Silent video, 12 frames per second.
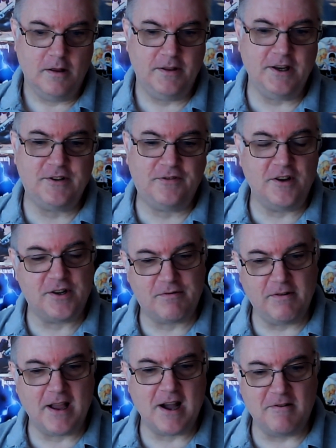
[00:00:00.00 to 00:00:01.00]
These first
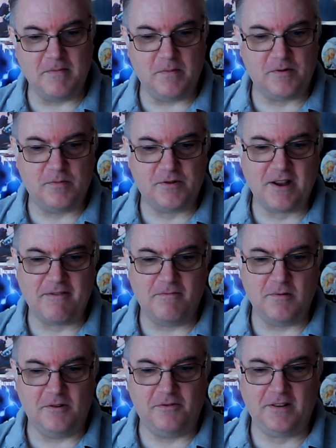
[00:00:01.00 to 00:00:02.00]
three albums from
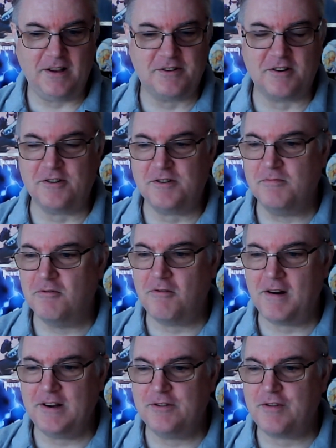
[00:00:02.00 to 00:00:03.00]
Steppenwolf has got some
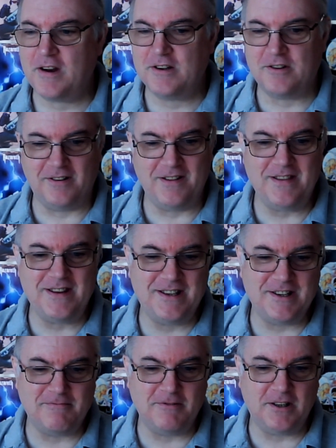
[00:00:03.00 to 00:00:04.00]
great tracks on, and this
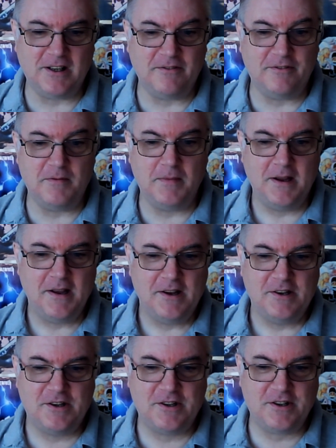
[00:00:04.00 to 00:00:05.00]
is one of them.
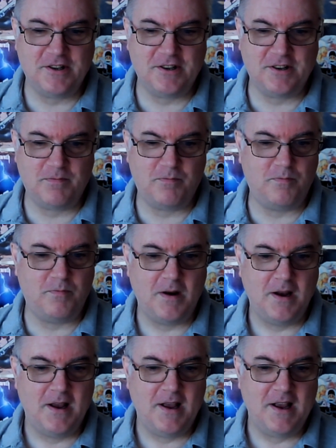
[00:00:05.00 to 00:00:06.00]
It's
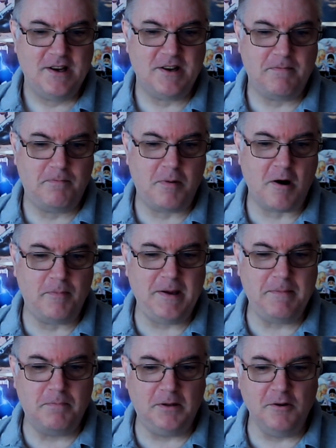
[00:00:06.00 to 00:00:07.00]
a
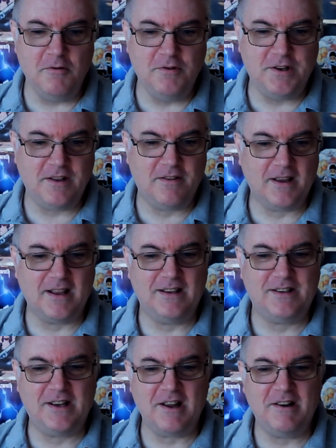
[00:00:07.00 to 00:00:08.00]
poppy, bluesy thing, and
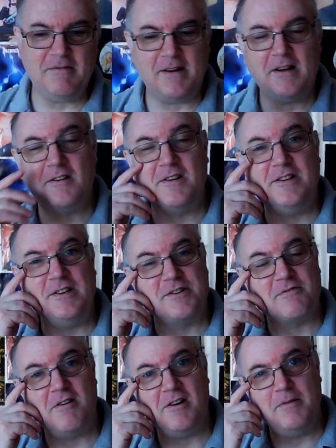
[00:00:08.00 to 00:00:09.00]
that's the only way I can
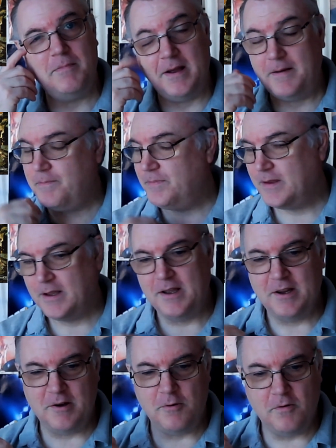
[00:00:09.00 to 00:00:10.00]
describe it.
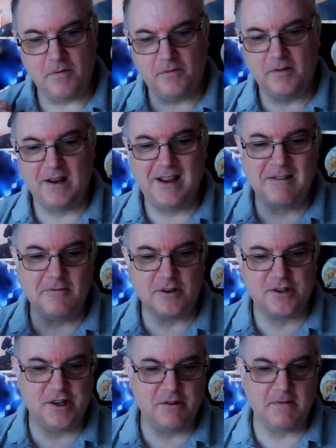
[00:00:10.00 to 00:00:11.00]

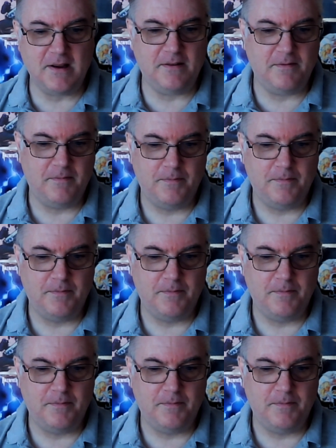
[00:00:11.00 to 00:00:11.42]
Hooks you in.